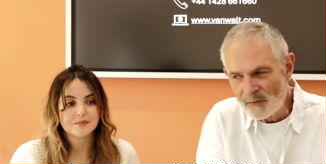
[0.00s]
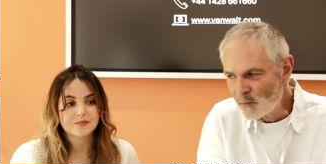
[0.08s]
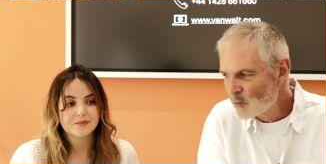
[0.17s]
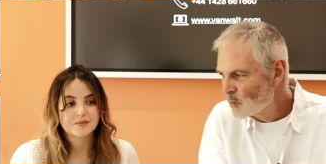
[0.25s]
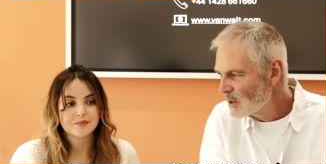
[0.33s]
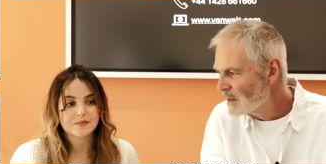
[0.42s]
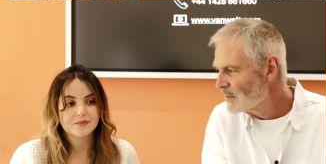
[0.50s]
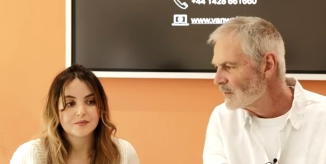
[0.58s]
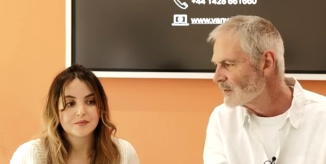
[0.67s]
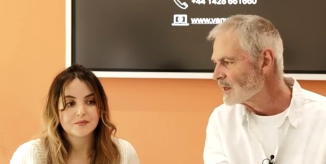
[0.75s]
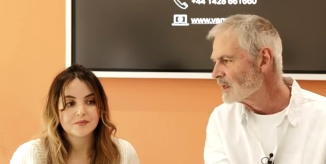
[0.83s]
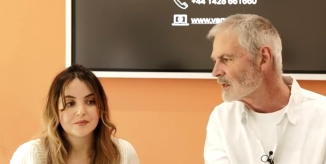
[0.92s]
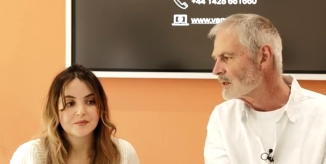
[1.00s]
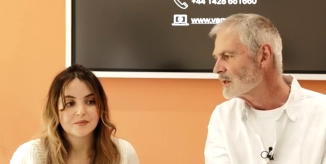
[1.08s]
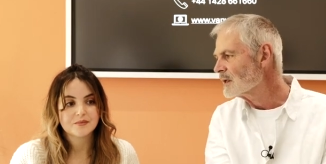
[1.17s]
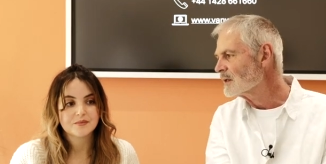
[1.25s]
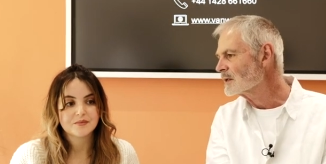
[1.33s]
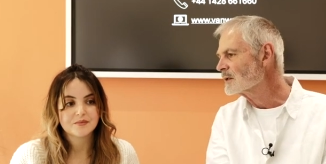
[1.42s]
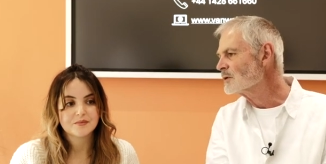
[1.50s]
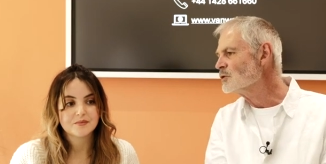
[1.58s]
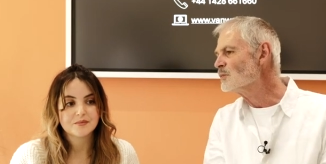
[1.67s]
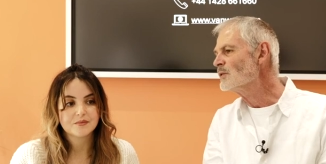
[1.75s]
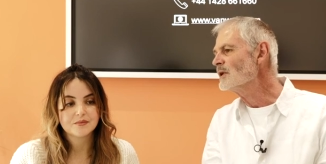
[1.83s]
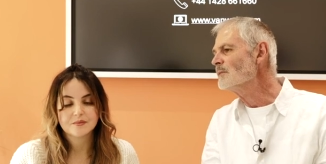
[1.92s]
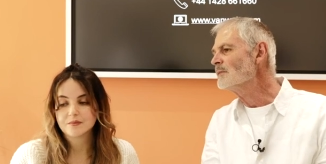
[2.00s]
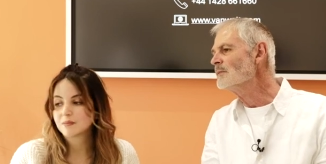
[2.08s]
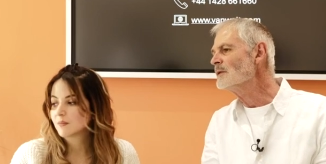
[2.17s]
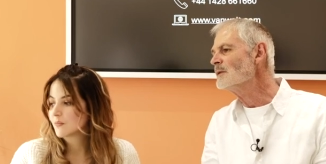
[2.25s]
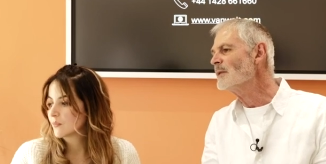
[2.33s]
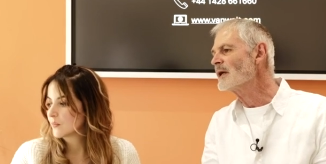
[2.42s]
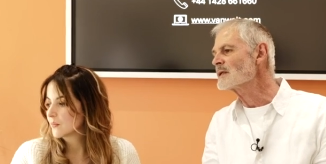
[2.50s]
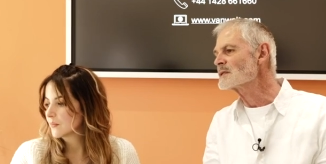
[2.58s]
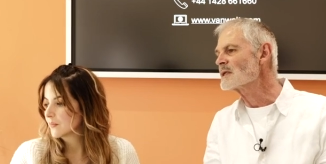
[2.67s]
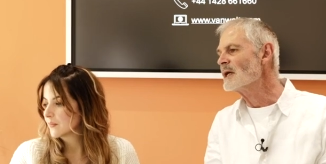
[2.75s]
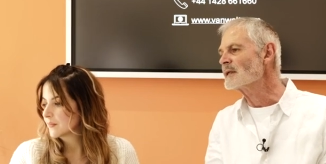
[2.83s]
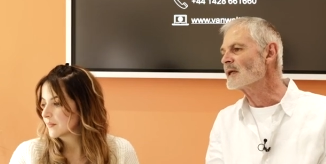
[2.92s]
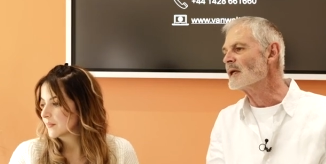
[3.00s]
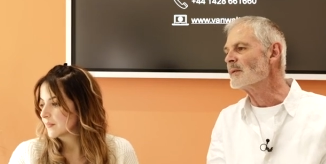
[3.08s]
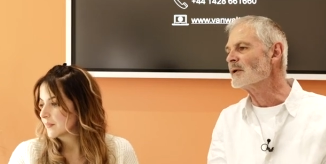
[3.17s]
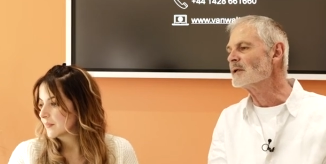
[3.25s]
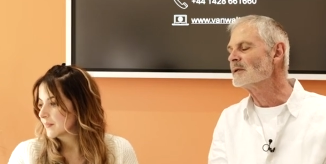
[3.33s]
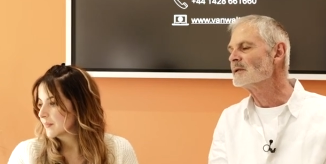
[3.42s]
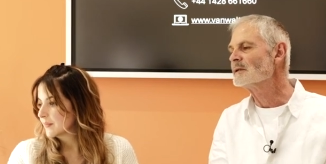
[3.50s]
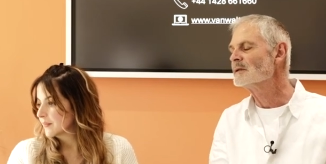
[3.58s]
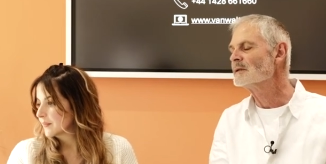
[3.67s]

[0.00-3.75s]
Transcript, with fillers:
Speaker 1: with, uh, could you bring me back the slide hammer?